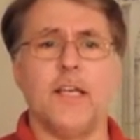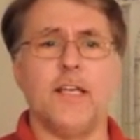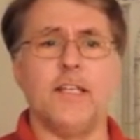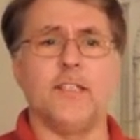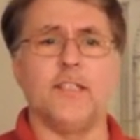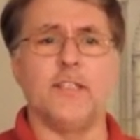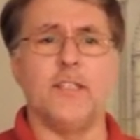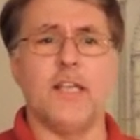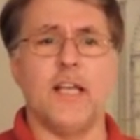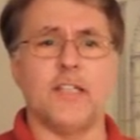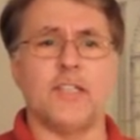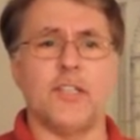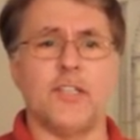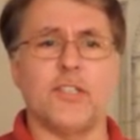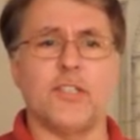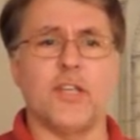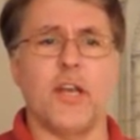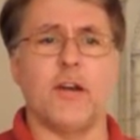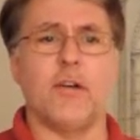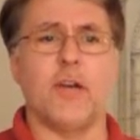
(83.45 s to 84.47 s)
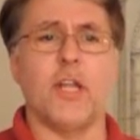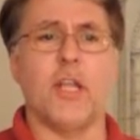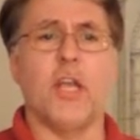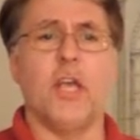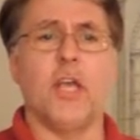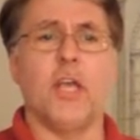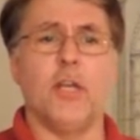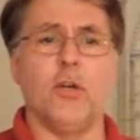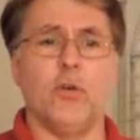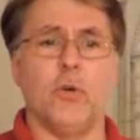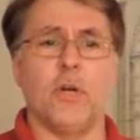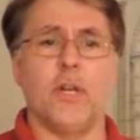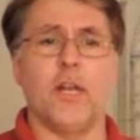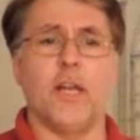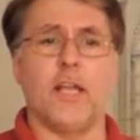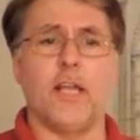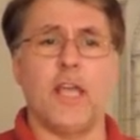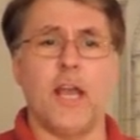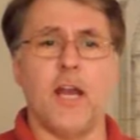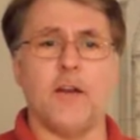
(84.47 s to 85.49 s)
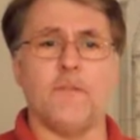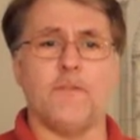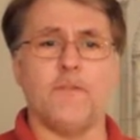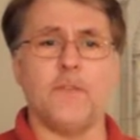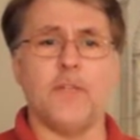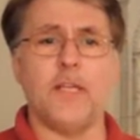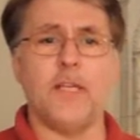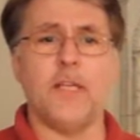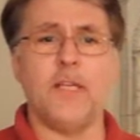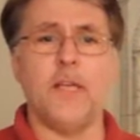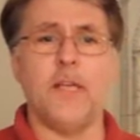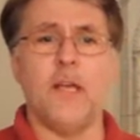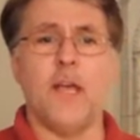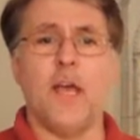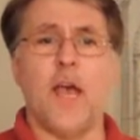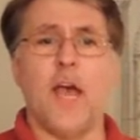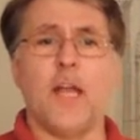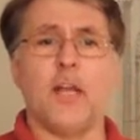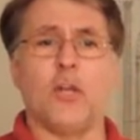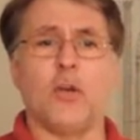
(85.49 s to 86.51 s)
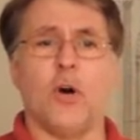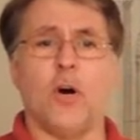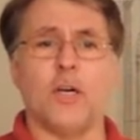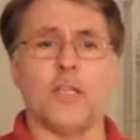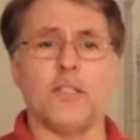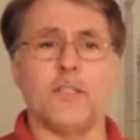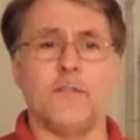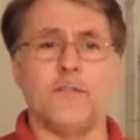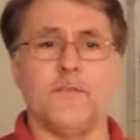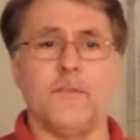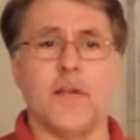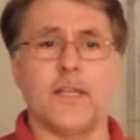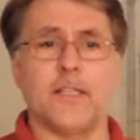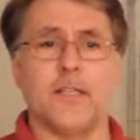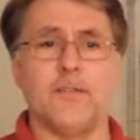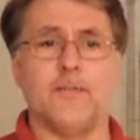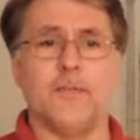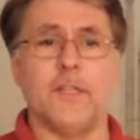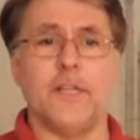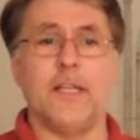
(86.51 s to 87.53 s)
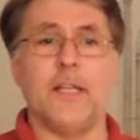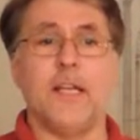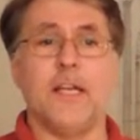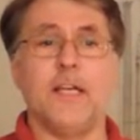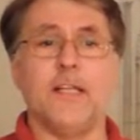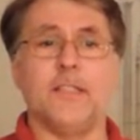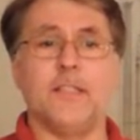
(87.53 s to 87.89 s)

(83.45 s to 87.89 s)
is necessary in order to carefully and cost-effectively